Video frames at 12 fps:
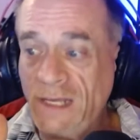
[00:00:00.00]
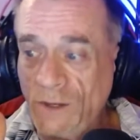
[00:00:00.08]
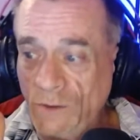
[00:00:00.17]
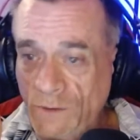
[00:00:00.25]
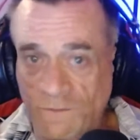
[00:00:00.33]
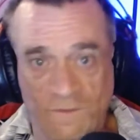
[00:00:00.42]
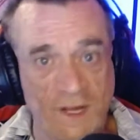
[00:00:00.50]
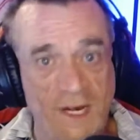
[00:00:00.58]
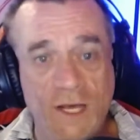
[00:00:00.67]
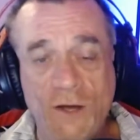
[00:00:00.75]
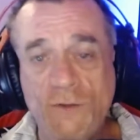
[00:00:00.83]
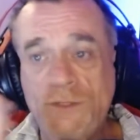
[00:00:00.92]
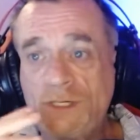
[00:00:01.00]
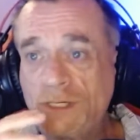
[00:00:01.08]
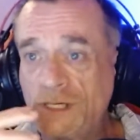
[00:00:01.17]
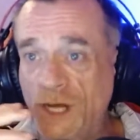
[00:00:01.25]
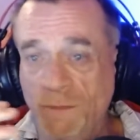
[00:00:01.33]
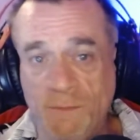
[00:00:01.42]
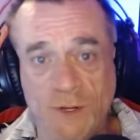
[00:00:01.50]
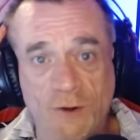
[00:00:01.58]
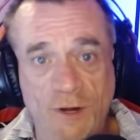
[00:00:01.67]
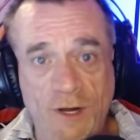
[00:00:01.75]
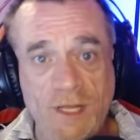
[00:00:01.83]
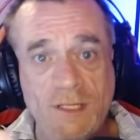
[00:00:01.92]
Videos,
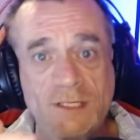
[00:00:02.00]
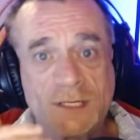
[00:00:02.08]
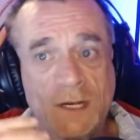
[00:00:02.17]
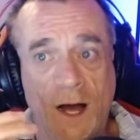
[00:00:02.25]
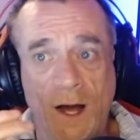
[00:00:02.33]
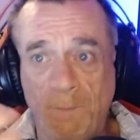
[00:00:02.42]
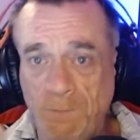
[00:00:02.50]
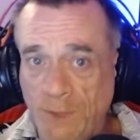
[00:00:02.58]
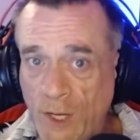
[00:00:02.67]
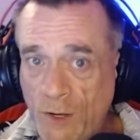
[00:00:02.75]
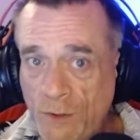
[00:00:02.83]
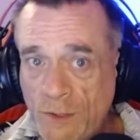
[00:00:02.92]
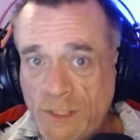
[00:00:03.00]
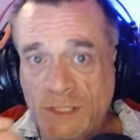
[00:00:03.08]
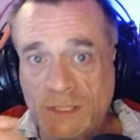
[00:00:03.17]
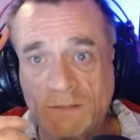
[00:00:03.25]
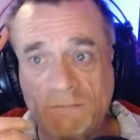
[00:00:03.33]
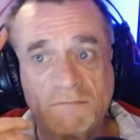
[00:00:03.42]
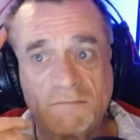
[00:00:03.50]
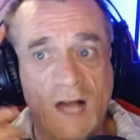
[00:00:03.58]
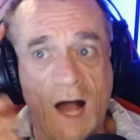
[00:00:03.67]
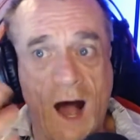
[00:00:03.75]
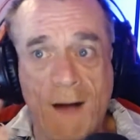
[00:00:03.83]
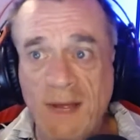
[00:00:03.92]
communities, uploads,
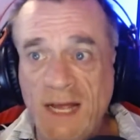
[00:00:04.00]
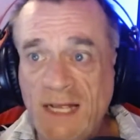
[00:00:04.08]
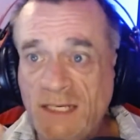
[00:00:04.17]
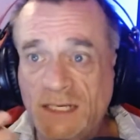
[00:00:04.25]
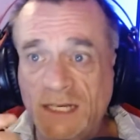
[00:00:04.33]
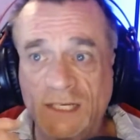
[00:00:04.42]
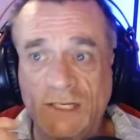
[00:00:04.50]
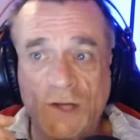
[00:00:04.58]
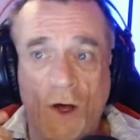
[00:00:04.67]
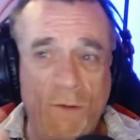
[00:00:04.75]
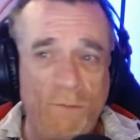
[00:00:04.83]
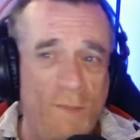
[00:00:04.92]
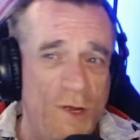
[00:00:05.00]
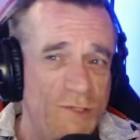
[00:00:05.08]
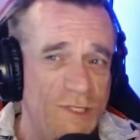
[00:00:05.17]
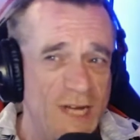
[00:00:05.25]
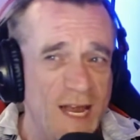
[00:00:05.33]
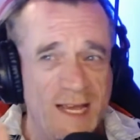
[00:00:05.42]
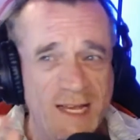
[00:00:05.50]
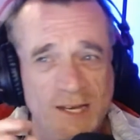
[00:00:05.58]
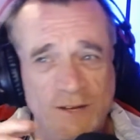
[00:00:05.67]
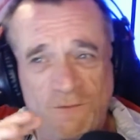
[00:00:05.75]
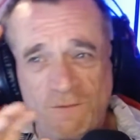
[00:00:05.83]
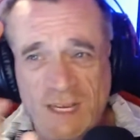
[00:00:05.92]
comments. It's almost like a
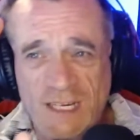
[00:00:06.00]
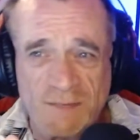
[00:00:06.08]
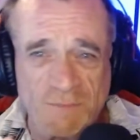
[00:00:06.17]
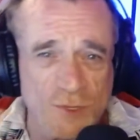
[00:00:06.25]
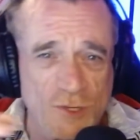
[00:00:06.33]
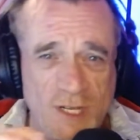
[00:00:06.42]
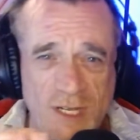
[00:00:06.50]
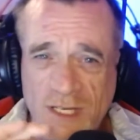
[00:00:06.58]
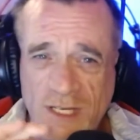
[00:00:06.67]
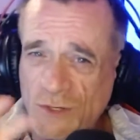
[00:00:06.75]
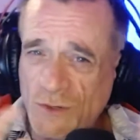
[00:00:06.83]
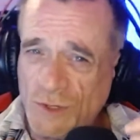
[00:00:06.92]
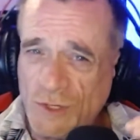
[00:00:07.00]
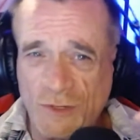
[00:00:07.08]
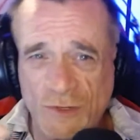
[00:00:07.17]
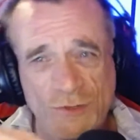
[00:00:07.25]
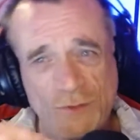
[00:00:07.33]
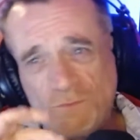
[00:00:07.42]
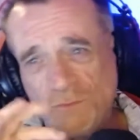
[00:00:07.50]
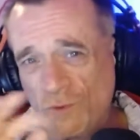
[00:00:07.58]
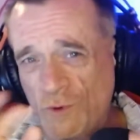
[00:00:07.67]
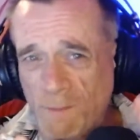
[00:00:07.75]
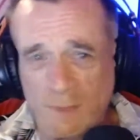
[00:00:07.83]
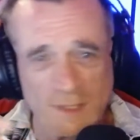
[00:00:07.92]
Facebooky, YouTube,
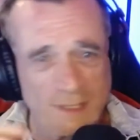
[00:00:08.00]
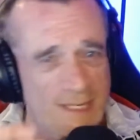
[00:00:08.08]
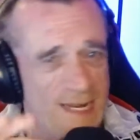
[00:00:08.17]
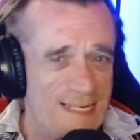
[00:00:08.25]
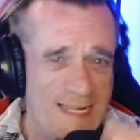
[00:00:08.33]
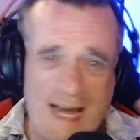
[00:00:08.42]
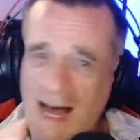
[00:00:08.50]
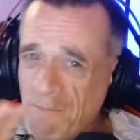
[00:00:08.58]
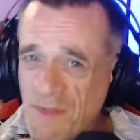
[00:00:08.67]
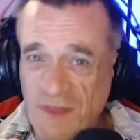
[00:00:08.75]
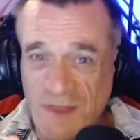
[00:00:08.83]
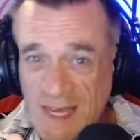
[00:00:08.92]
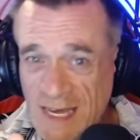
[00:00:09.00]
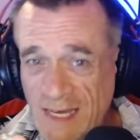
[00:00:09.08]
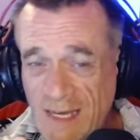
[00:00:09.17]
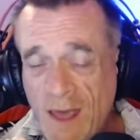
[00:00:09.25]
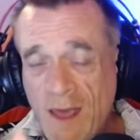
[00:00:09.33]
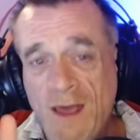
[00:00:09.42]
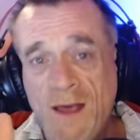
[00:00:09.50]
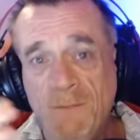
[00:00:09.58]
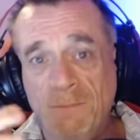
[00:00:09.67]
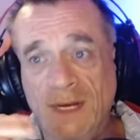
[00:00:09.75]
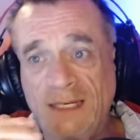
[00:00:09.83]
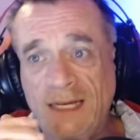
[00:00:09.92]
rumble.com thing,
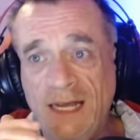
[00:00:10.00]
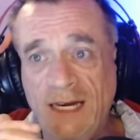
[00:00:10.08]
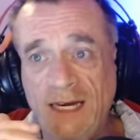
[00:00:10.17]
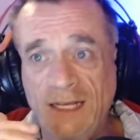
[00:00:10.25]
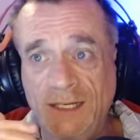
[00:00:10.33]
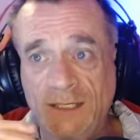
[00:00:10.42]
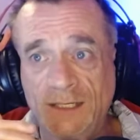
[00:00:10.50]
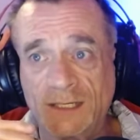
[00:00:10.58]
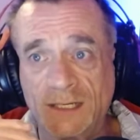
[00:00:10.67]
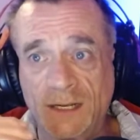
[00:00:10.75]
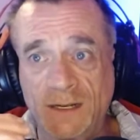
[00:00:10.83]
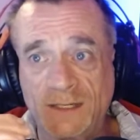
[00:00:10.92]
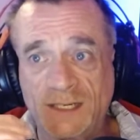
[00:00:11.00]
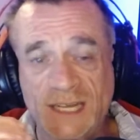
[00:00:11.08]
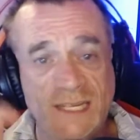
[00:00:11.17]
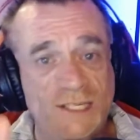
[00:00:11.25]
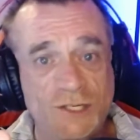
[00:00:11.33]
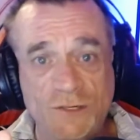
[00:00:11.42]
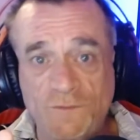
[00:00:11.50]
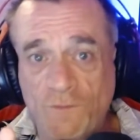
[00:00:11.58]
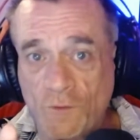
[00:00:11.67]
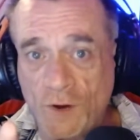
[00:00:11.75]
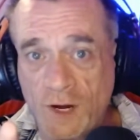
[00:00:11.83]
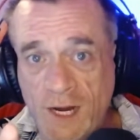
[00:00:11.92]
but it is
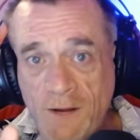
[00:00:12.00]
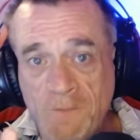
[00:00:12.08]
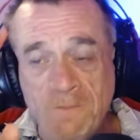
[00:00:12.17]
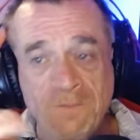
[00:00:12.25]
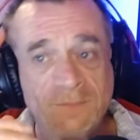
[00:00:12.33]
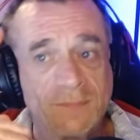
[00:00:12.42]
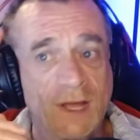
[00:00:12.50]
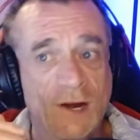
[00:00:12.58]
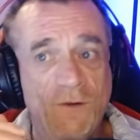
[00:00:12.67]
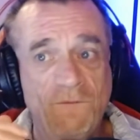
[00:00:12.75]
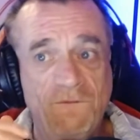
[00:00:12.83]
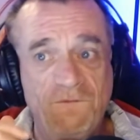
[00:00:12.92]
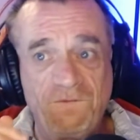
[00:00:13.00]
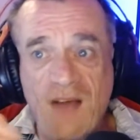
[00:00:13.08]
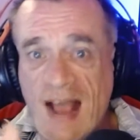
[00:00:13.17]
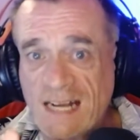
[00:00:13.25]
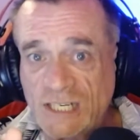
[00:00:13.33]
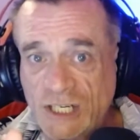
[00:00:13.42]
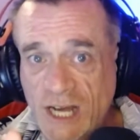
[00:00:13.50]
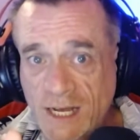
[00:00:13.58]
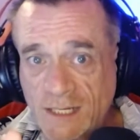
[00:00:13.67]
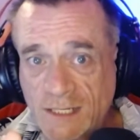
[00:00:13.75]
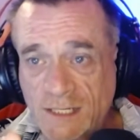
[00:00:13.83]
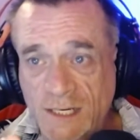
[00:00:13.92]
censor-free. They don't fact check
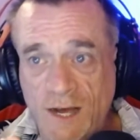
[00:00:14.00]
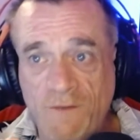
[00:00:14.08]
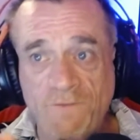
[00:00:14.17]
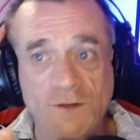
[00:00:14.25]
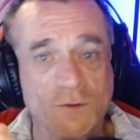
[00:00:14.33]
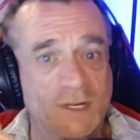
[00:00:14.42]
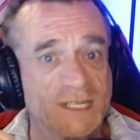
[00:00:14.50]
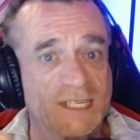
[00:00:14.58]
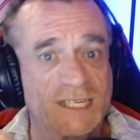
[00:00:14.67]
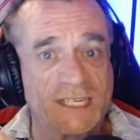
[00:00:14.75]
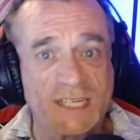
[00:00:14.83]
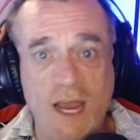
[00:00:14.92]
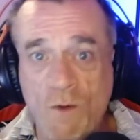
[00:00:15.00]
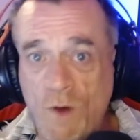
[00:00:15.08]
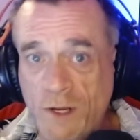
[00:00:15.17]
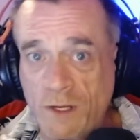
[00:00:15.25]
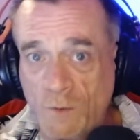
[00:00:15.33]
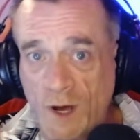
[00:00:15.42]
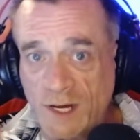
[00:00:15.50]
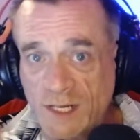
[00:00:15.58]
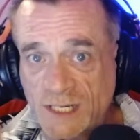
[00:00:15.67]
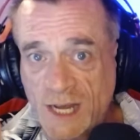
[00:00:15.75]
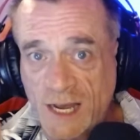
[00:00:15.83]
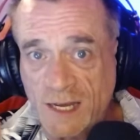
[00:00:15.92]
stuff. You can say what you want to
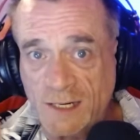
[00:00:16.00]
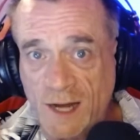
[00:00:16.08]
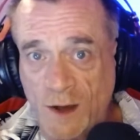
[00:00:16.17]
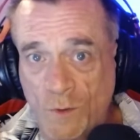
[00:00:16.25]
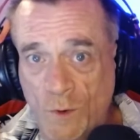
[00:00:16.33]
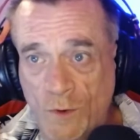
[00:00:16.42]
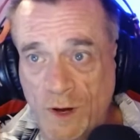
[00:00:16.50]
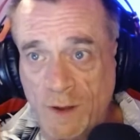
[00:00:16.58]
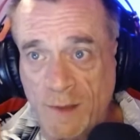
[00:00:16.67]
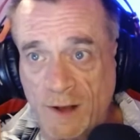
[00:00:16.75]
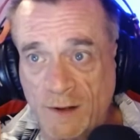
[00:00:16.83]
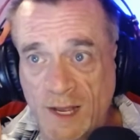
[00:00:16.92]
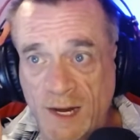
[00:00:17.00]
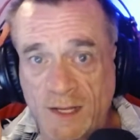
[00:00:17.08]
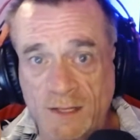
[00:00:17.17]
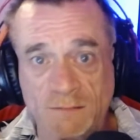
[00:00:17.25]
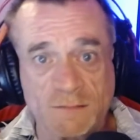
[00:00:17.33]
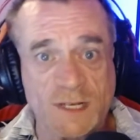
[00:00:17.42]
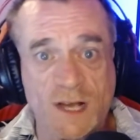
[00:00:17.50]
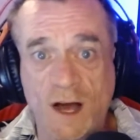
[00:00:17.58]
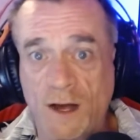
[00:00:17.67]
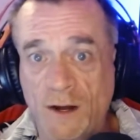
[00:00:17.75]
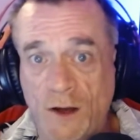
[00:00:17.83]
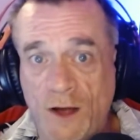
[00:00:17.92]
say and not worry about getting
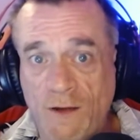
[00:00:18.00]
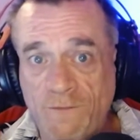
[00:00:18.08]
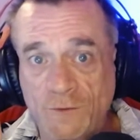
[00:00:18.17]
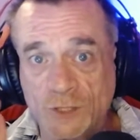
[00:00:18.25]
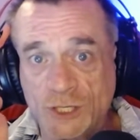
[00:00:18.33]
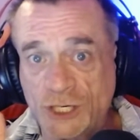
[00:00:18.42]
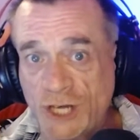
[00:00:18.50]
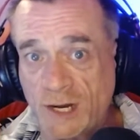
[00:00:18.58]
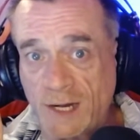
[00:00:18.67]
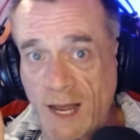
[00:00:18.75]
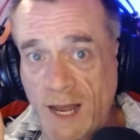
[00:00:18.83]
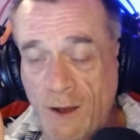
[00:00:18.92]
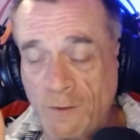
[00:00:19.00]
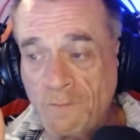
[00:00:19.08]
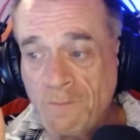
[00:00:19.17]
cut off or shut down.